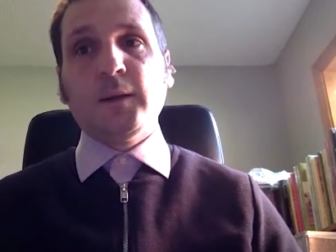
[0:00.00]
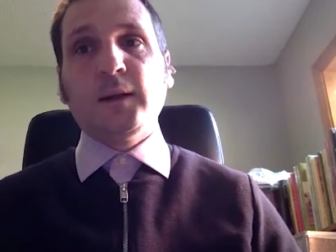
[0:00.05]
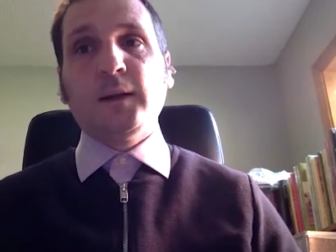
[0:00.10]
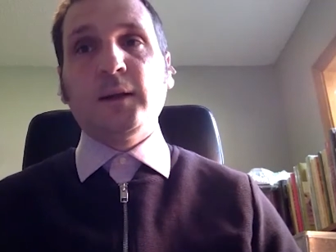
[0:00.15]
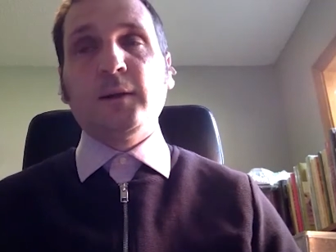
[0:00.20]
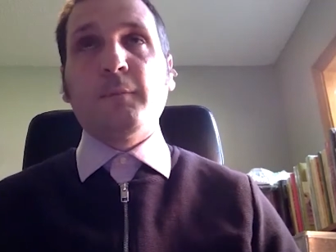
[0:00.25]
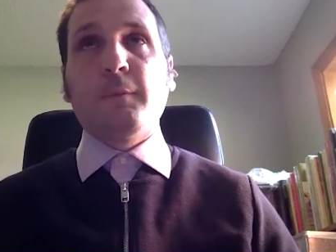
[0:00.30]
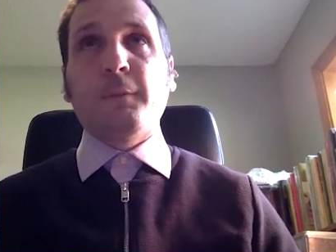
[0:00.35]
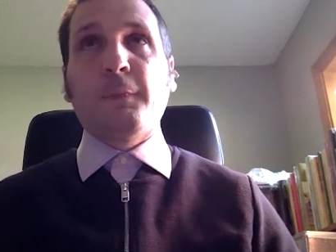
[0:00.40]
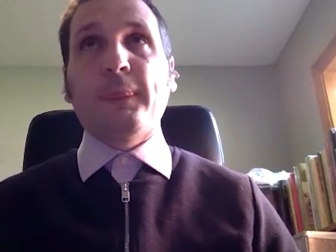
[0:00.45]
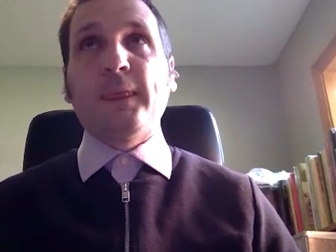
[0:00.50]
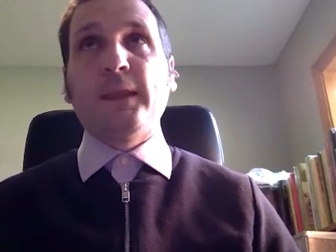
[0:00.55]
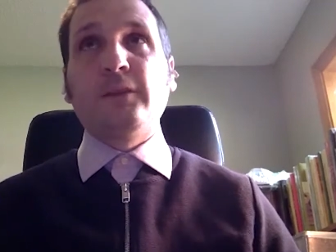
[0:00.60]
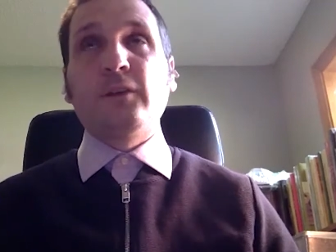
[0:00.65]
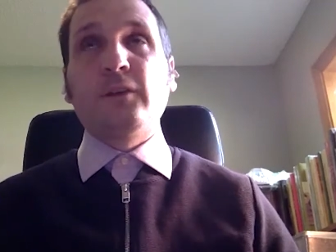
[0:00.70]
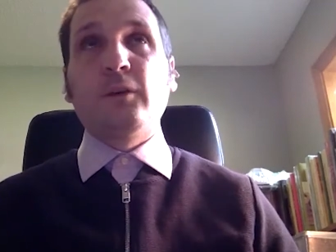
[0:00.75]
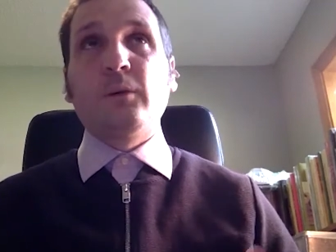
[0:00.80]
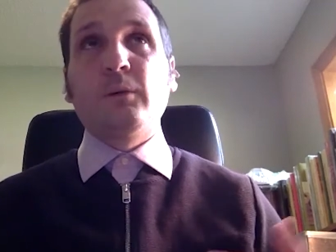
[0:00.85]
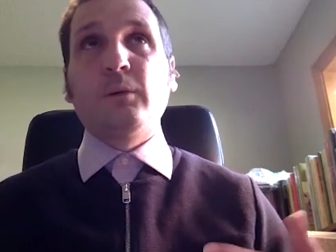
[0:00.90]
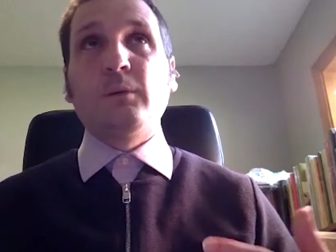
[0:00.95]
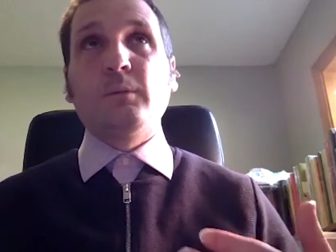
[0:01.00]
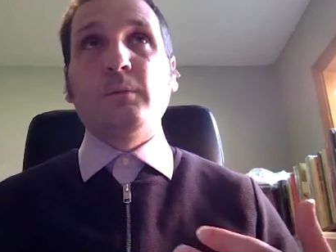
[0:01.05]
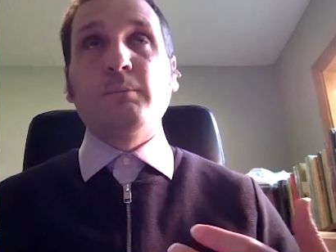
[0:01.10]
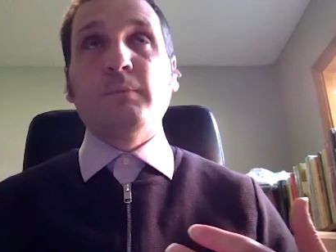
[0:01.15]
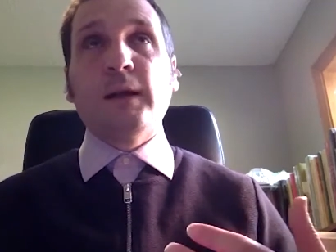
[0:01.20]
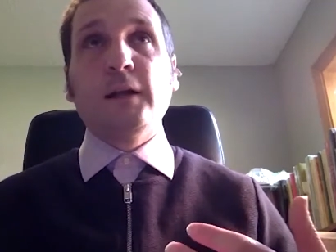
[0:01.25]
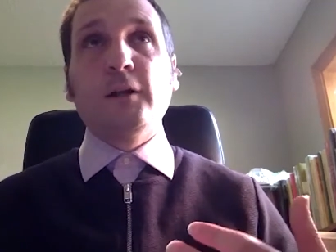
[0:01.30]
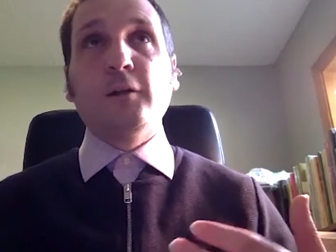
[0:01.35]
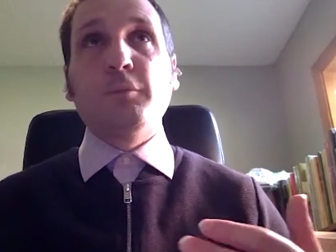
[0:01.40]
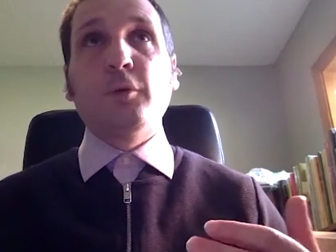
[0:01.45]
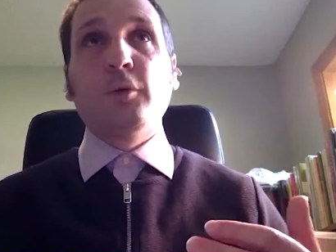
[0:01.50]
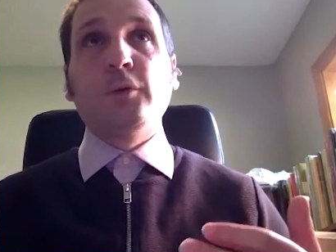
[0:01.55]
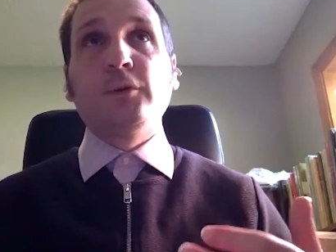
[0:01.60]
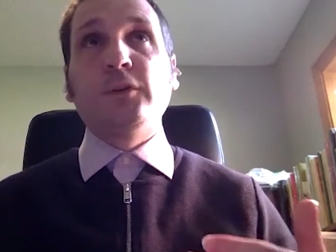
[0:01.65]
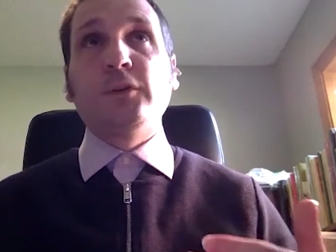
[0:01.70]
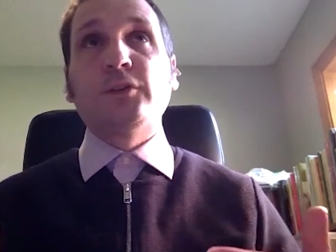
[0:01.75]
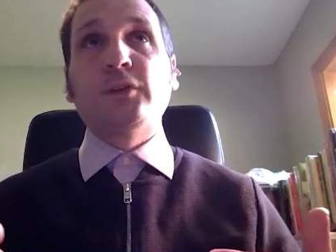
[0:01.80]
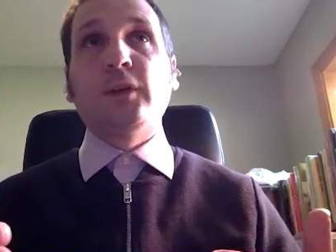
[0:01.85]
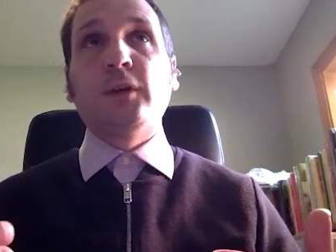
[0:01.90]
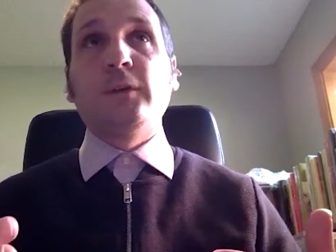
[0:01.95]
Um, and so my whole point is
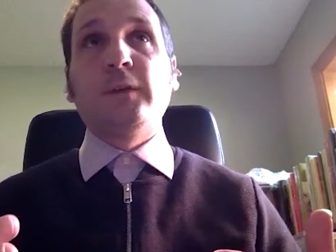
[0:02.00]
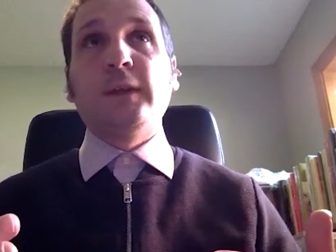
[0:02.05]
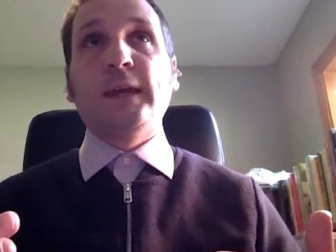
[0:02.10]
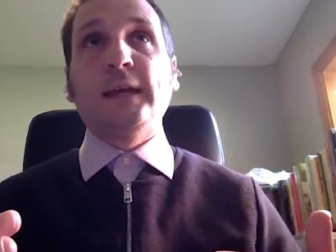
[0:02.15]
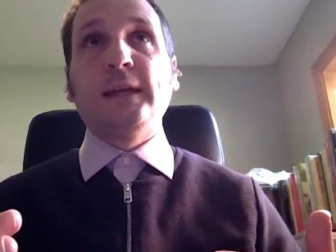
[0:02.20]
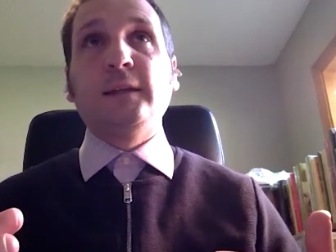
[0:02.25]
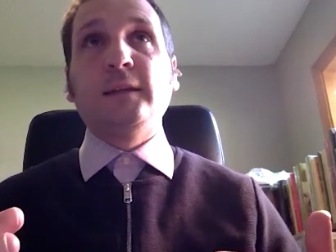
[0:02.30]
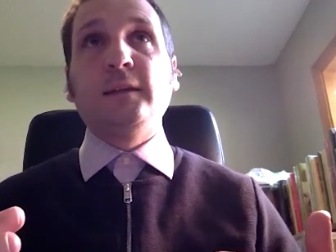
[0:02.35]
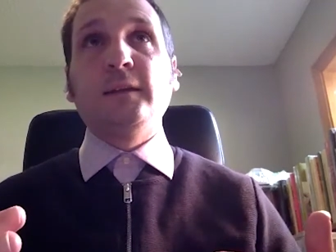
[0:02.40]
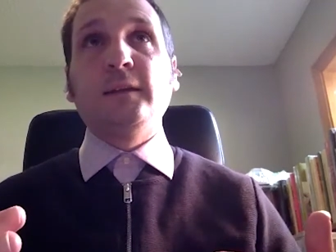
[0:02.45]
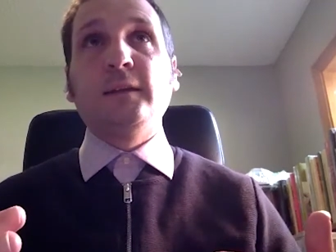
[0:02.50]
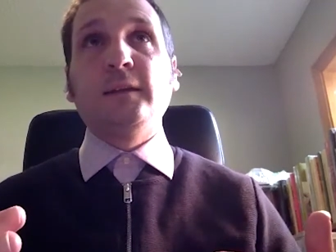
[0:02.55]
to show that